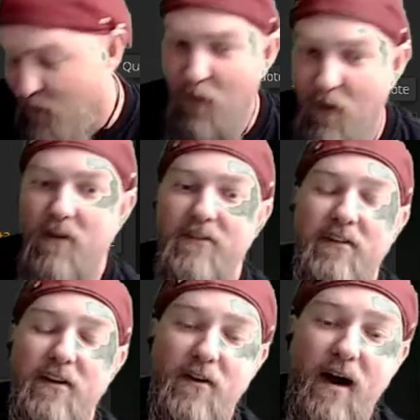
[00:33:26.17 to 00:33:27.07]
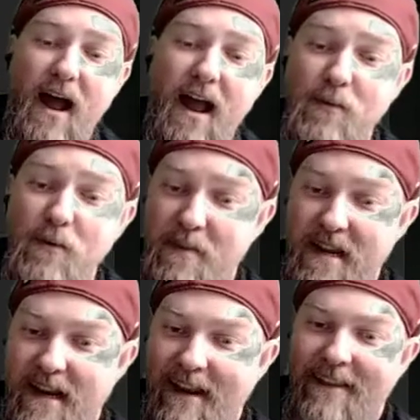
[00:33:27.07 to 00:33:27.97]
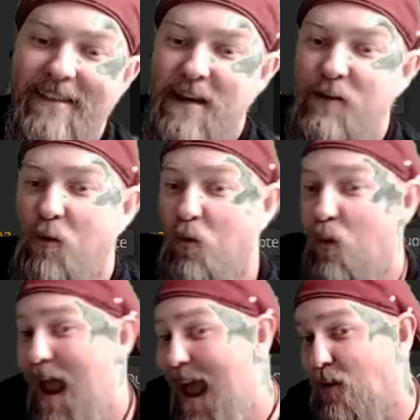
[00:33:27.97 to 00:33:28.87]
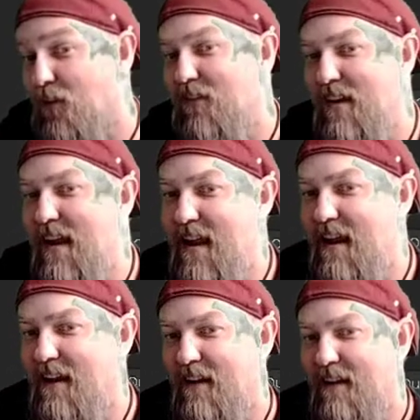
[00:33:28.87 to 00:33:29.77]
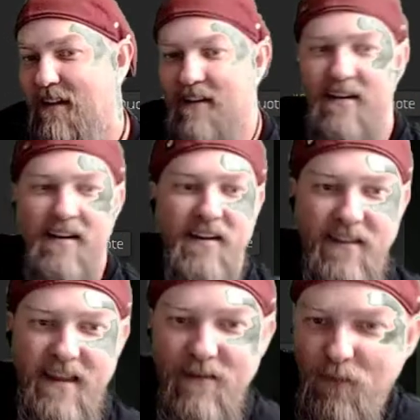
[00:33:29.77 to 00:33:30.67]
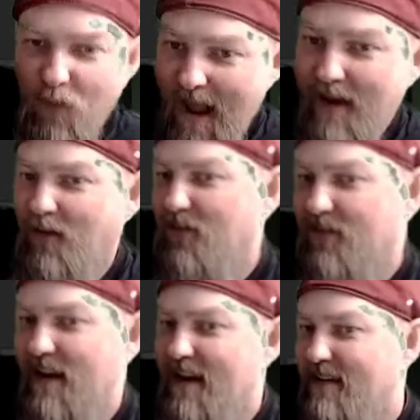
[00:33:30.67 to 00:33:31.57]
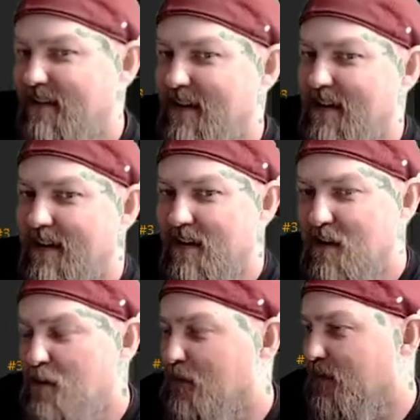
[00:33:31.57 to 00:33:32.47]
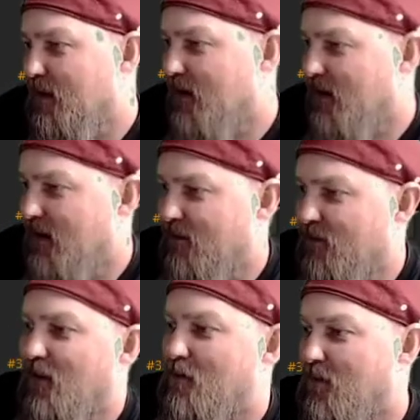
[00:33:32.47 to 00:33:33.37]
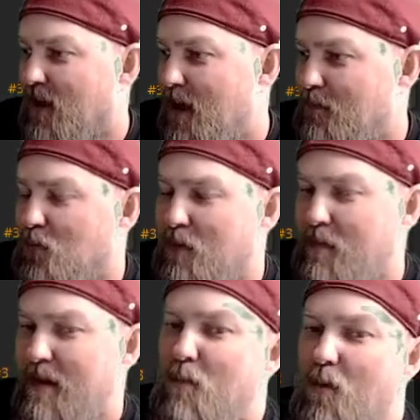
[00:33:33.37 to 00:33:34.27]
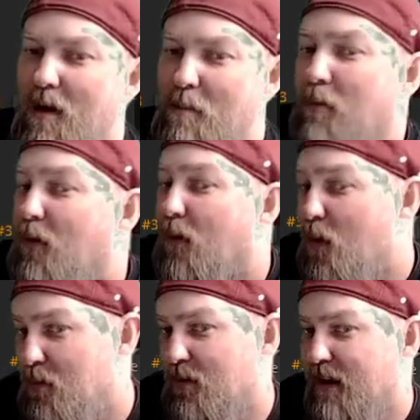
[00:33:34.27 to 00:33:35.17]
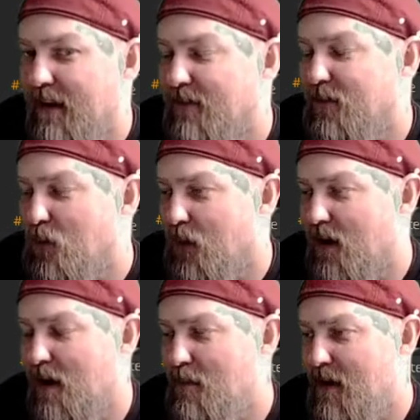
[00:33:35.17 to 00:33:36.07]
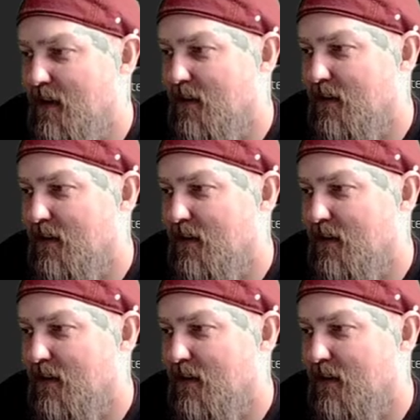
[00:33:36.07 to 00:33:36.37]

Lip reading: Well, so I would be in the rattlesnake. The rattlesnake skin flip flops would be more appropriate for where I'm at.